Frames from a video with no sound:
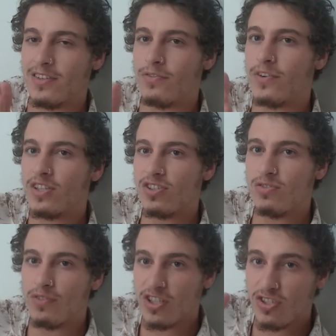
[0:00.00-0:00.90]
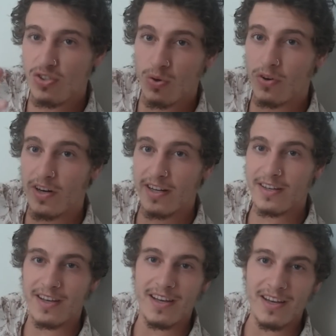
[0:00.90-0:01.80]
to restore
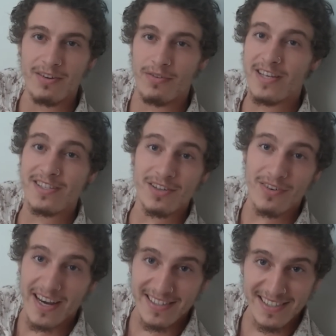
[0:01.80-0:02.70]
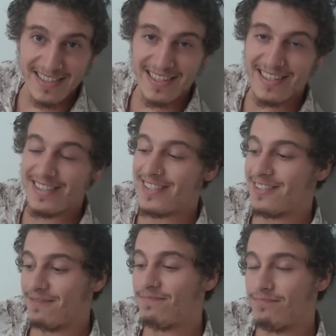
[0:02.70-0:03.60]
it, restorate it, is